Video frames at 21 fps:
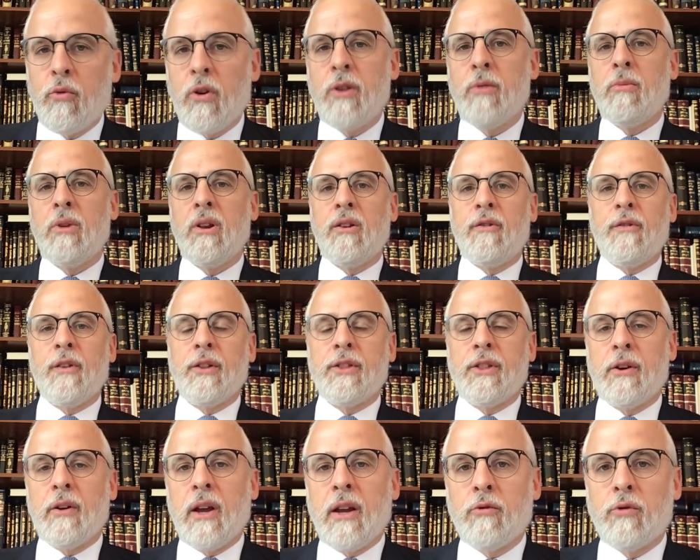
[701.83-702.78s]
What do you mean he felt
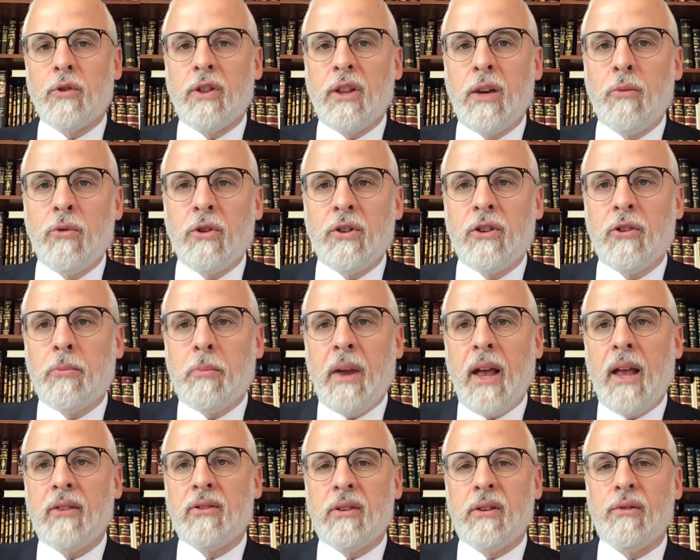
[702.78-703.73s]
their hatred? They were just
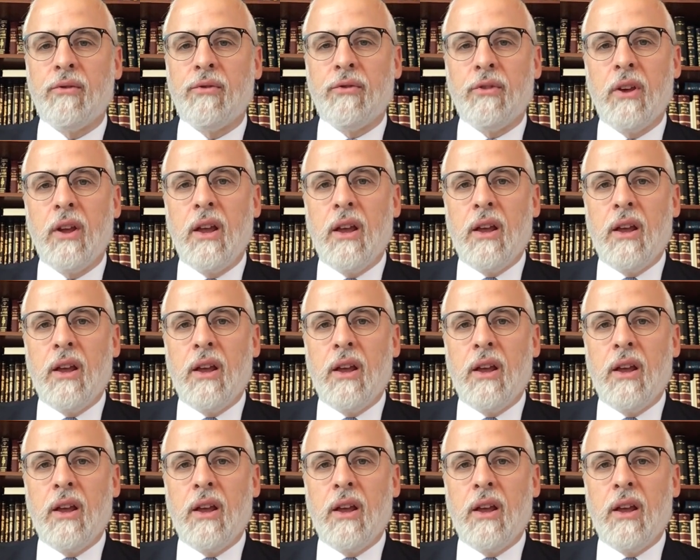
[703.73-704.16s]
passive.